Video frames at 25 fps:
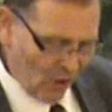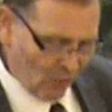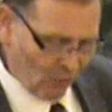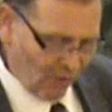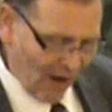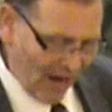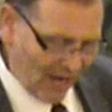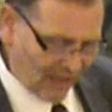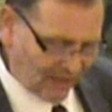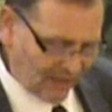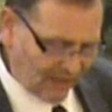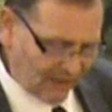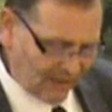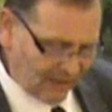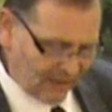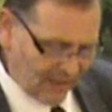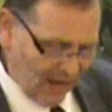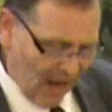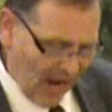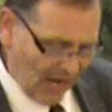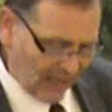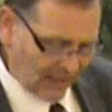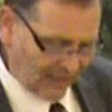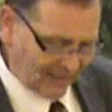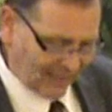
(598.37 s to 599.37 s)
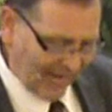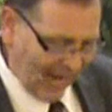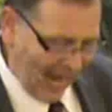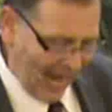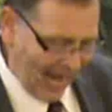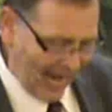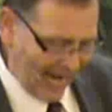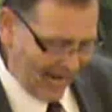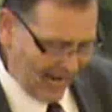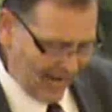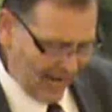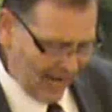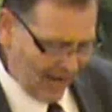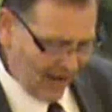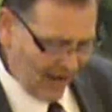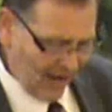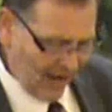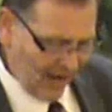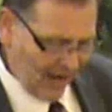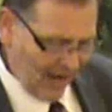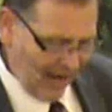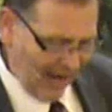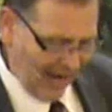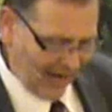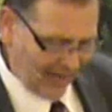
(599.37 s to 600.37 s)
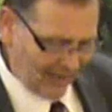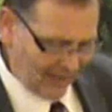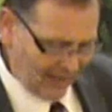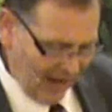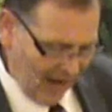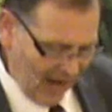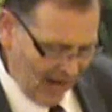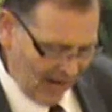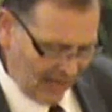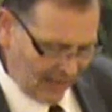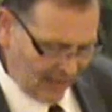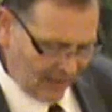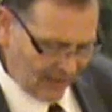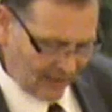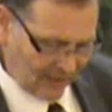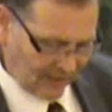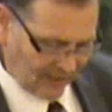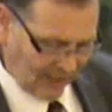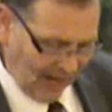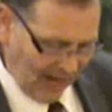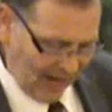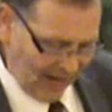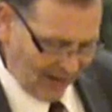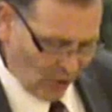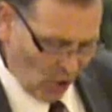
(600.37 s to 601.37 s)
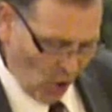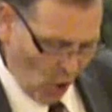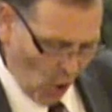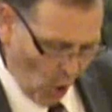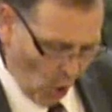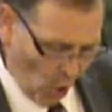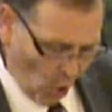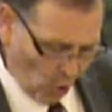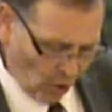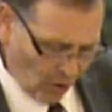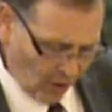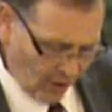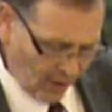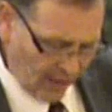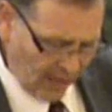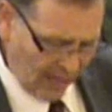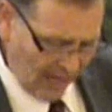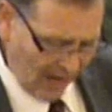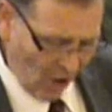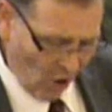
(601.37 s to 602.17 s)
Rest not day and night, saying, Holy,